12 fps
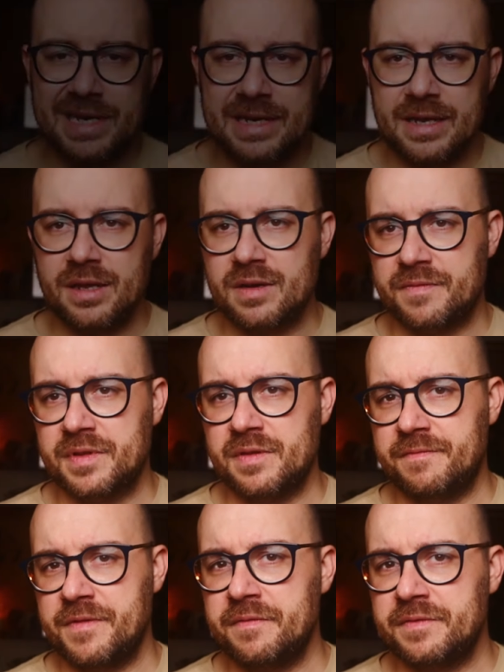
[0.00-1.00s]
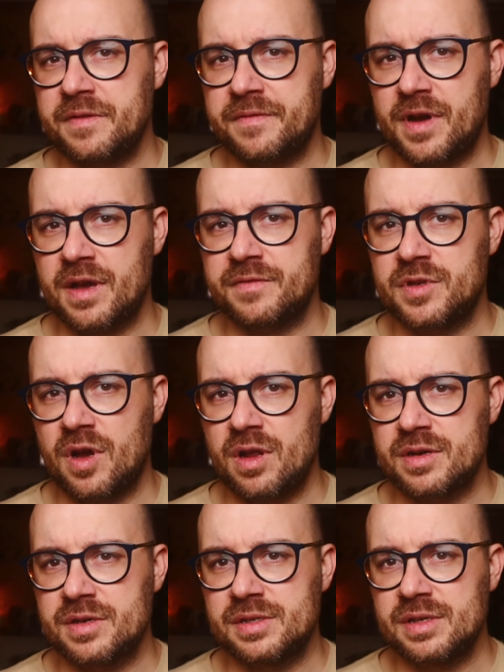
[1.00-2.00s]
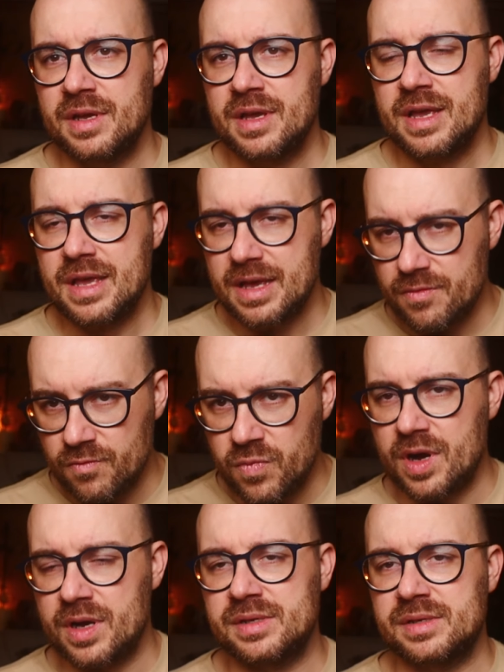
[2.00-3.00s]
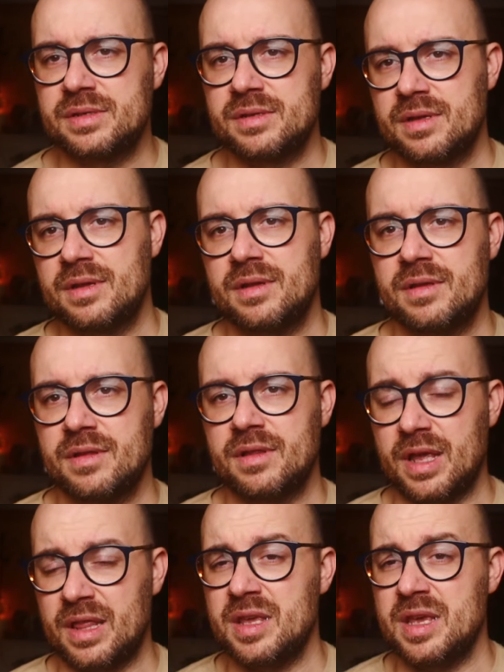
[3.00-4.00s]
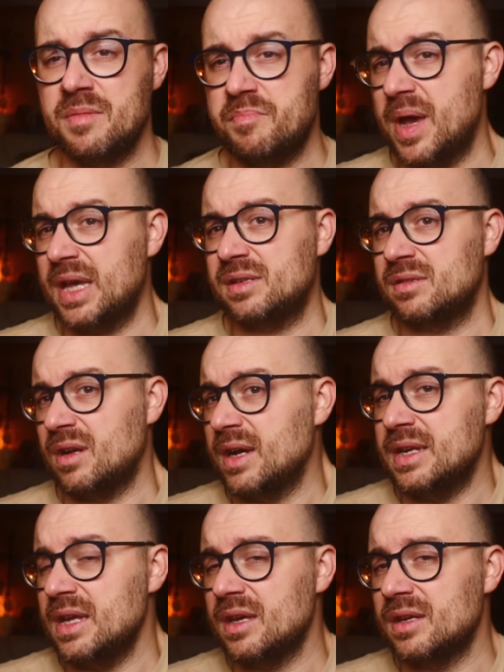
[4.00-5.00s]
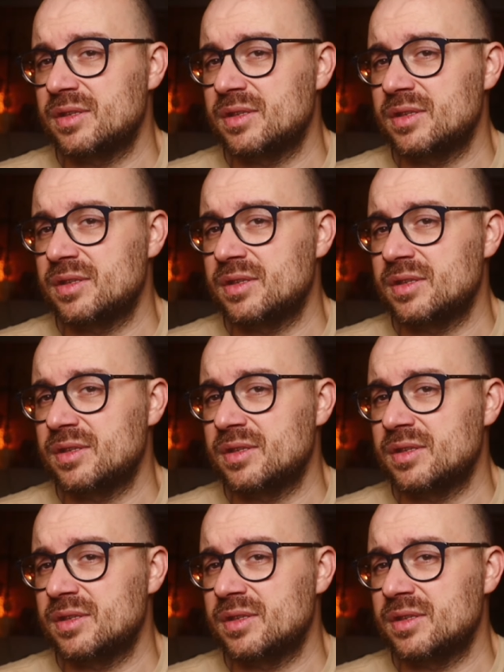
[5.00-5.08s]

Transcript: it needed for the $55 was the best idea.